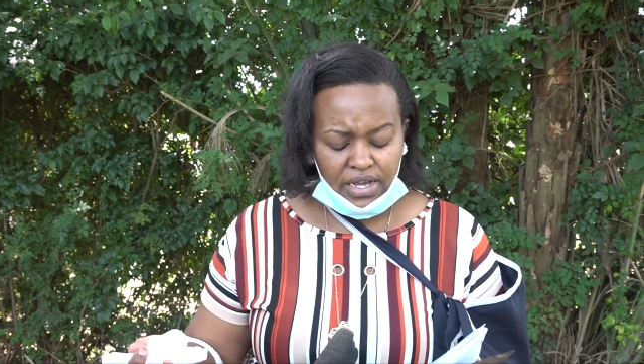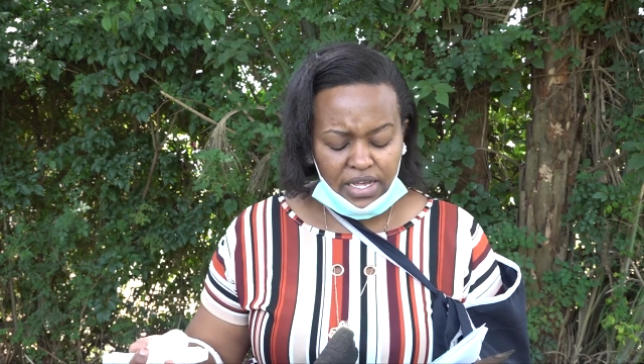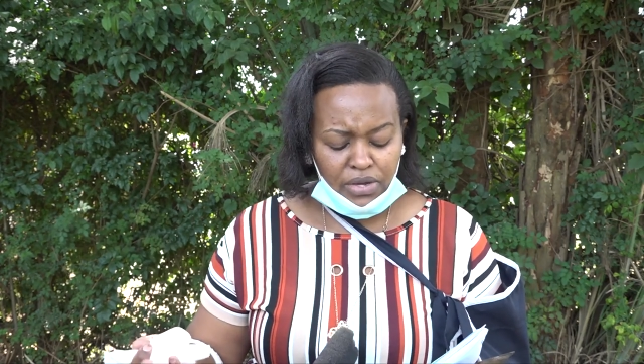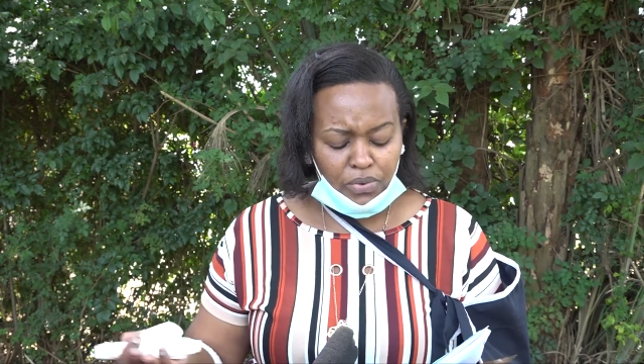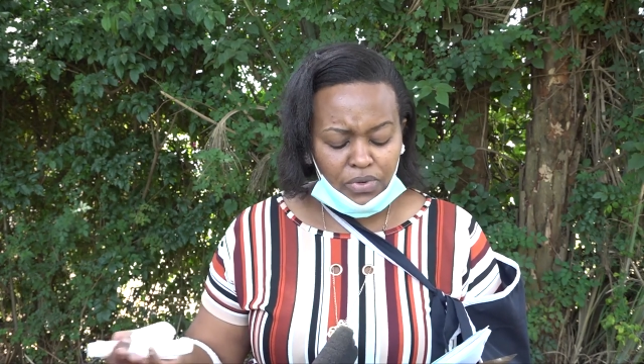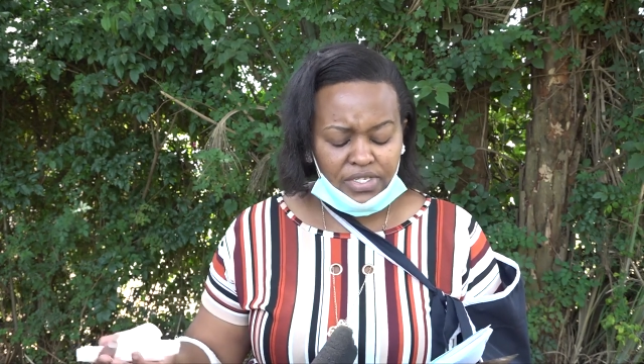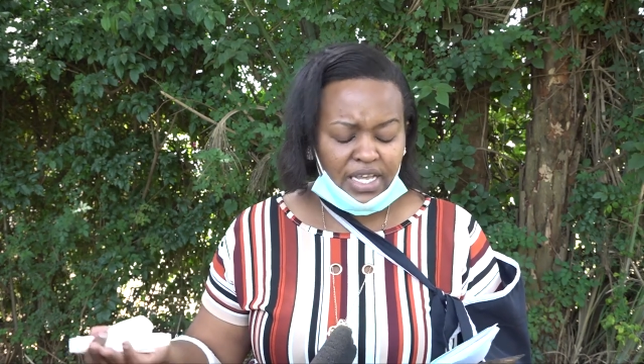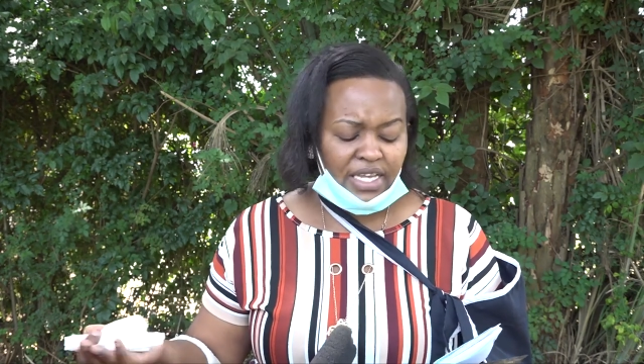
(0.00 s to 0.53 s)
he
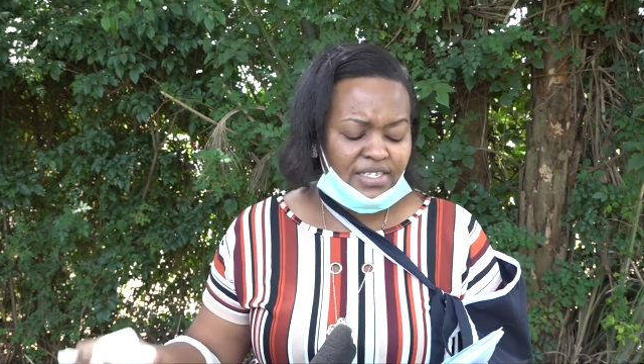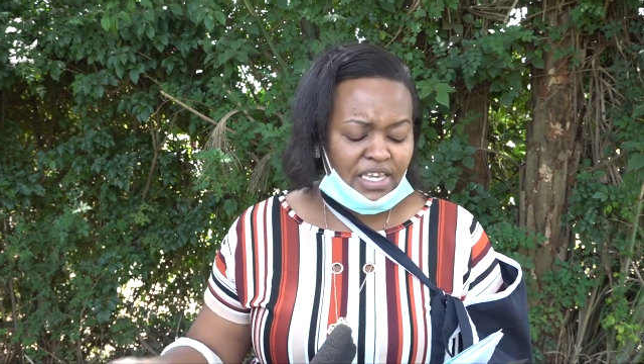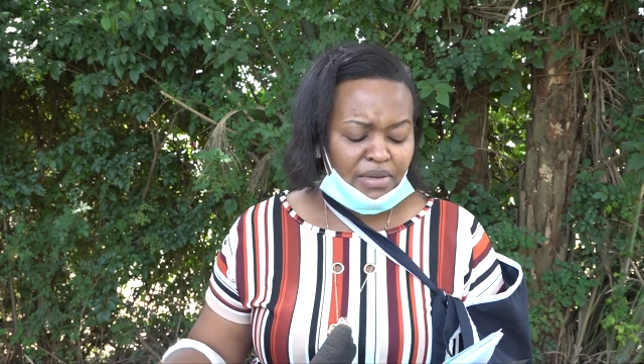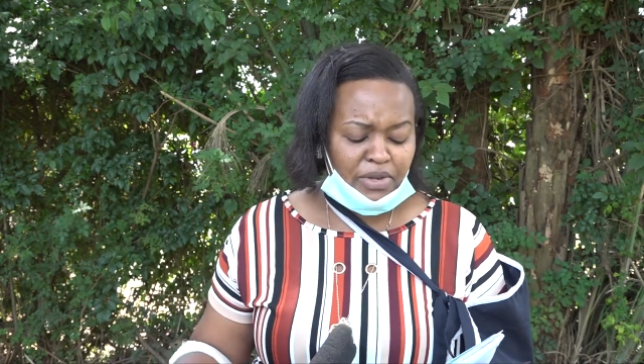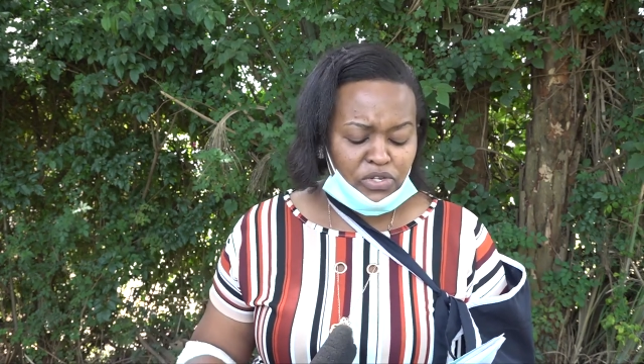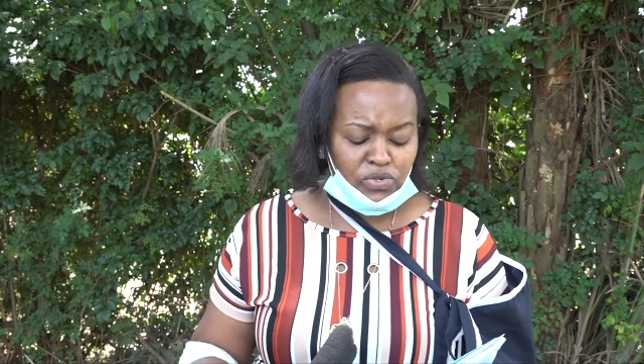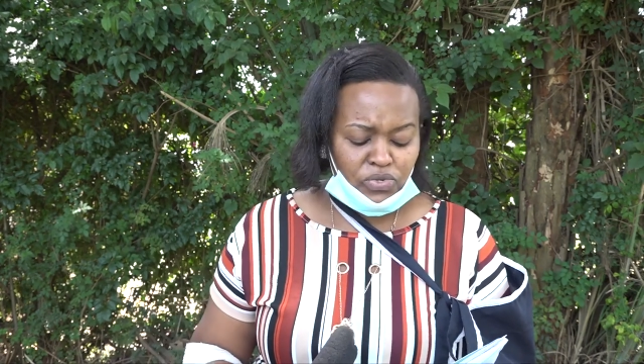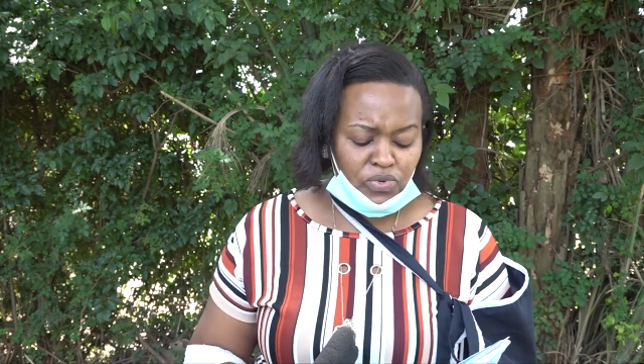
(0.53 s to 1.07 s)
was asking
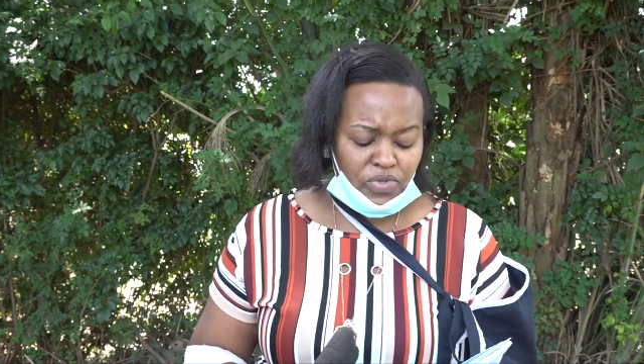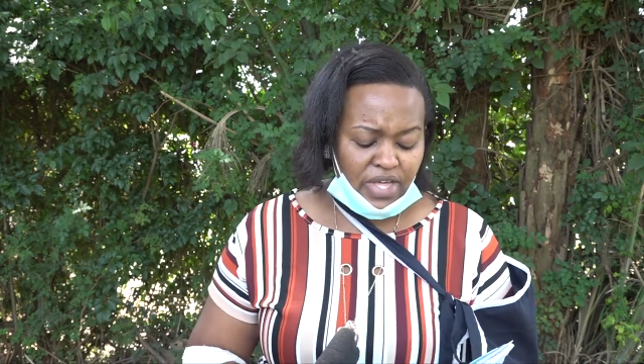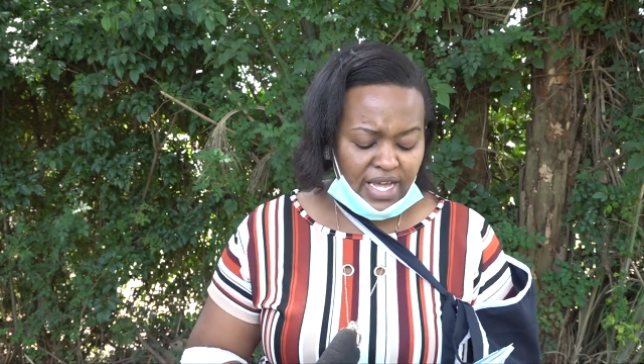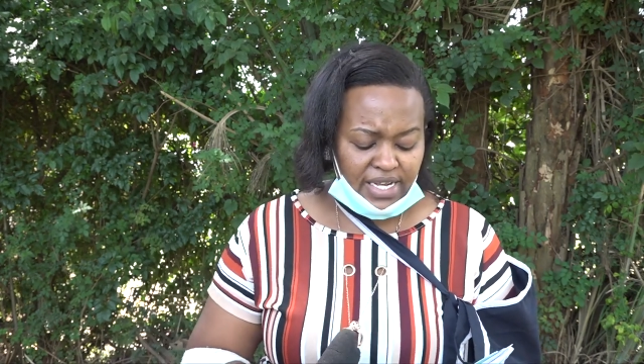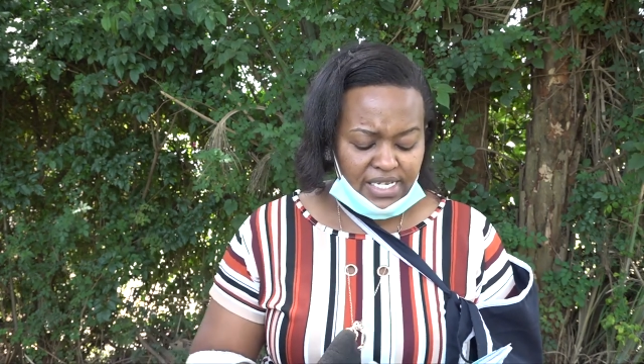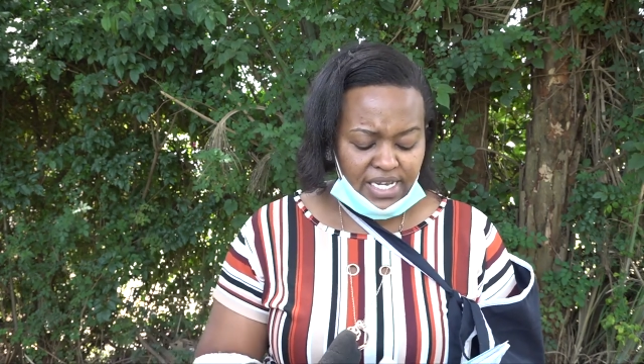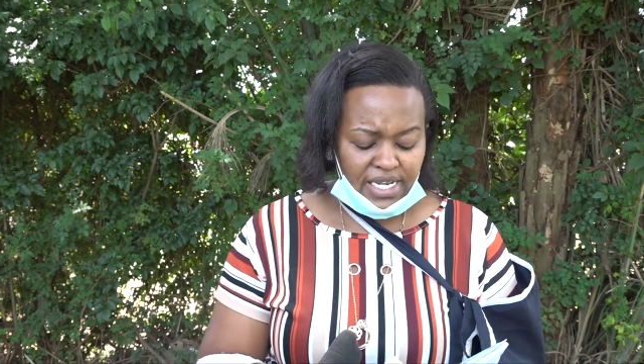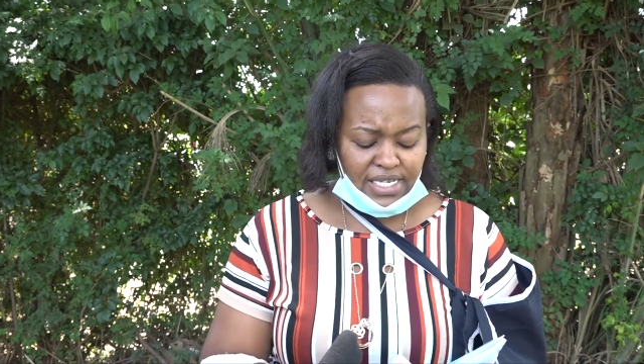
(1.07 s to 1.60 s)
me to do
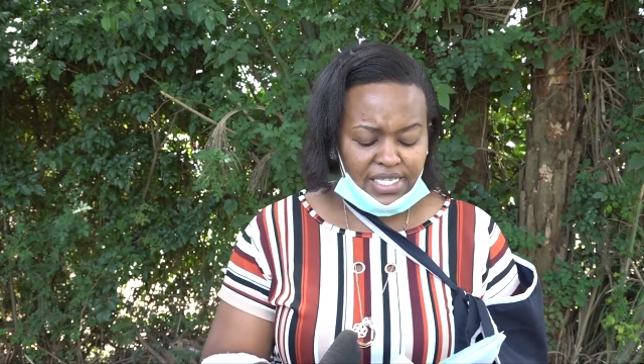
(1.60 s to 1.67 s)
that, yet